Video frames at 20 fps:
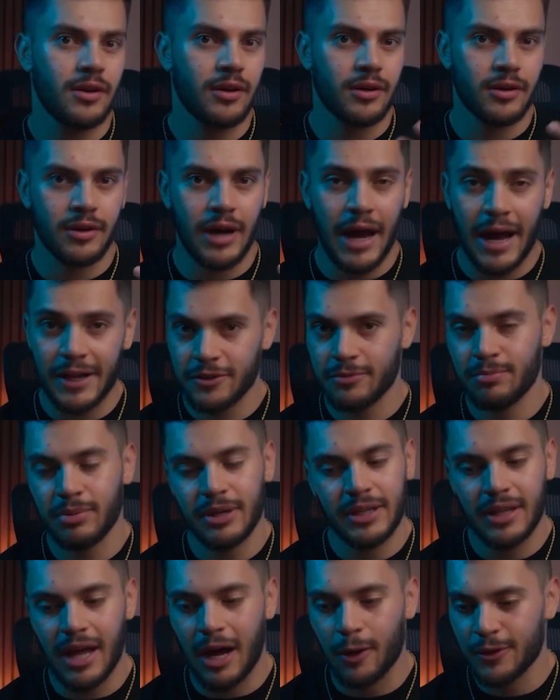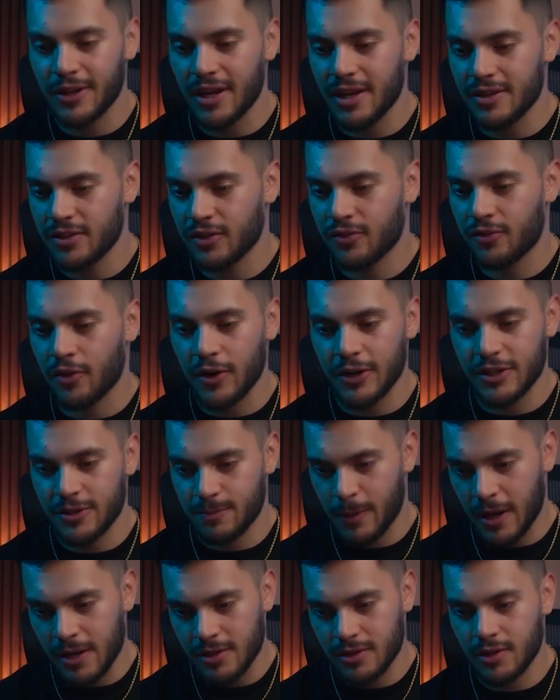Ad spend nowadays is very
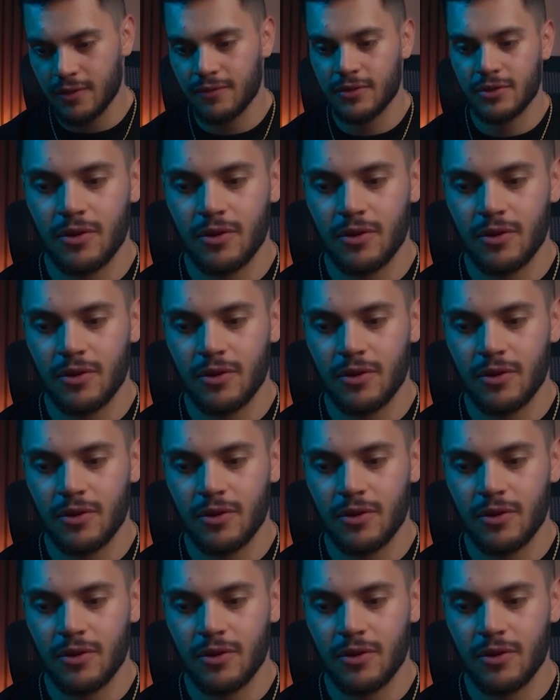expensive,